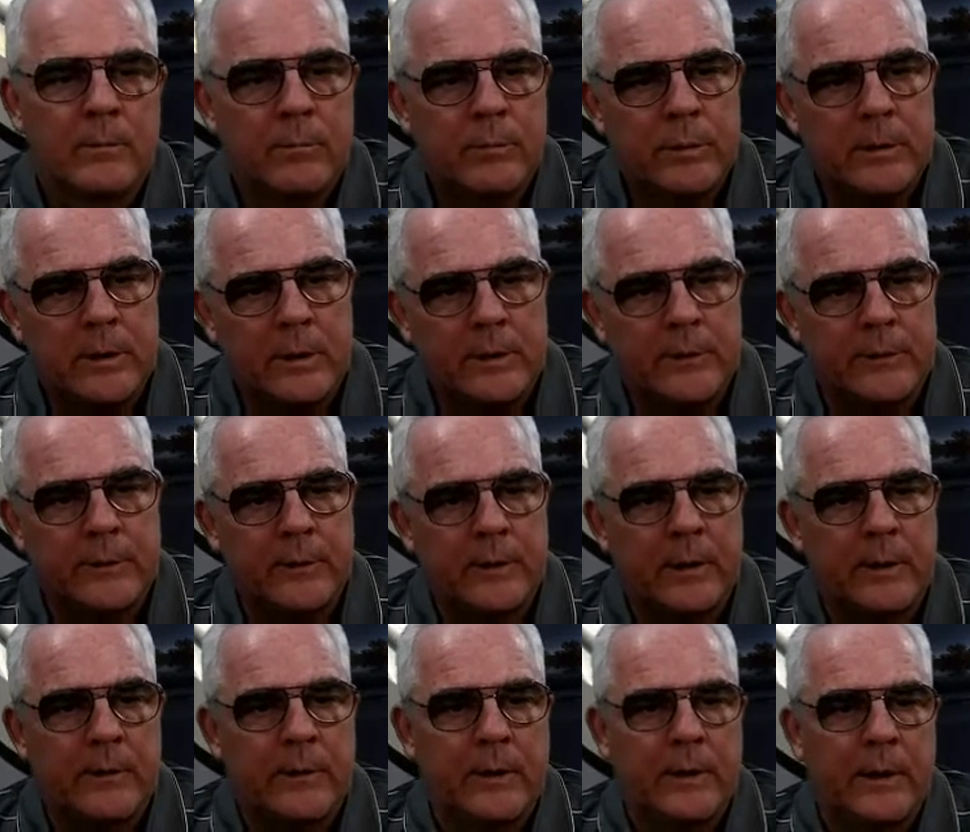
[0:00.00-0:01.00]
Plus now
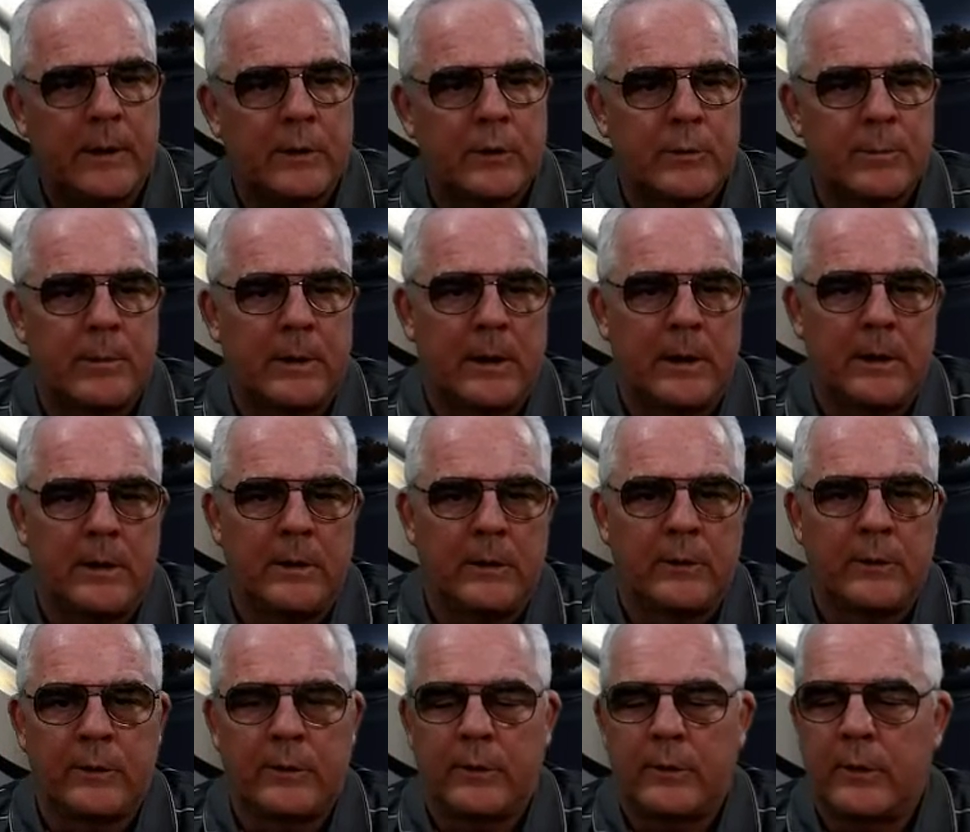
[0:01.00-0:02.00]
the H-man
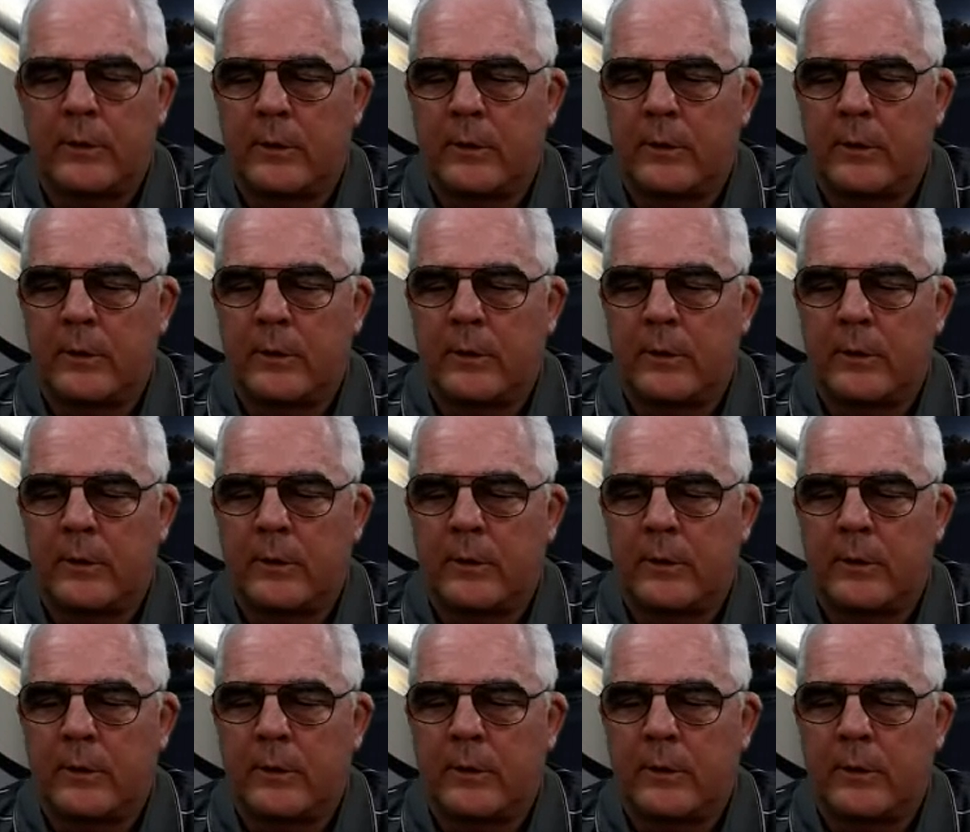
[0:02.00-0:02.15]
is